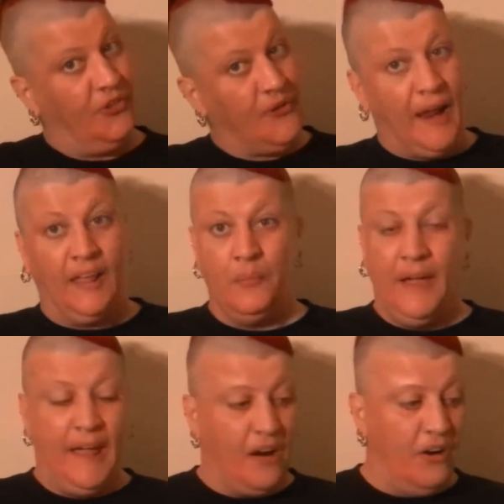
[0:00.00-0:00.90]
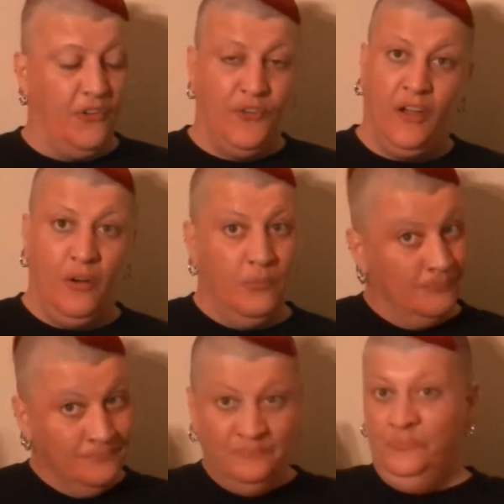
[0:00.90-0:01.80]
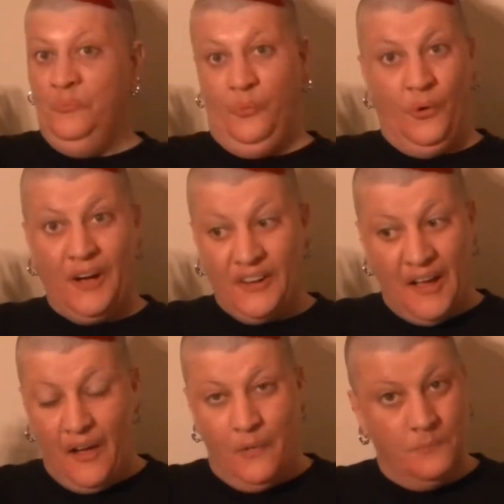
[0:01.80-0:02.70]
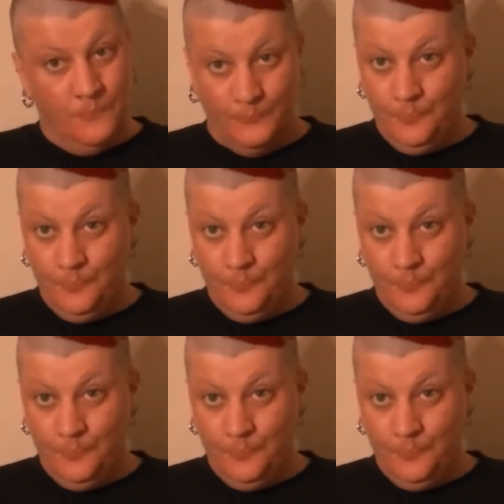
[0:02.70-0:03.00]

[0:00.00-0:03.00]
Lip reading: styling my hair. So we're good to go.